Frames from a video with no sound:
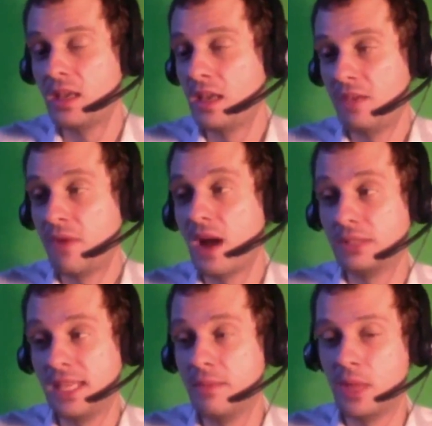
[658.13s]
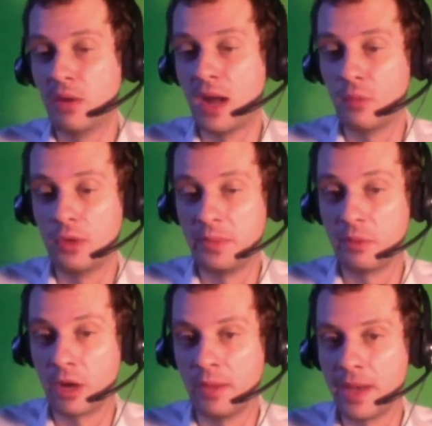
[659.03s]
if I was him, though, I would be
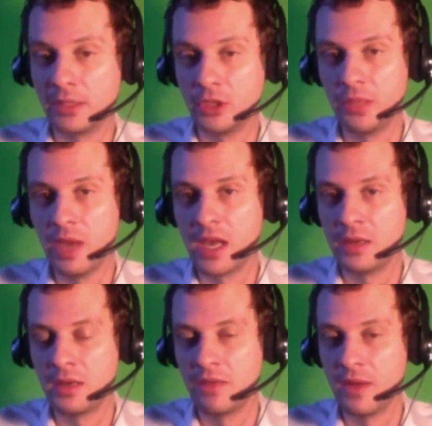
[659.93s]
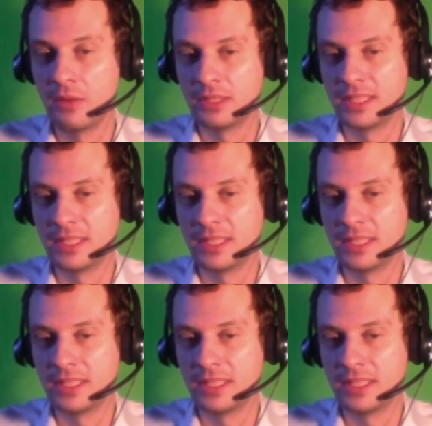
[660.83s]
worried about G-Man if I was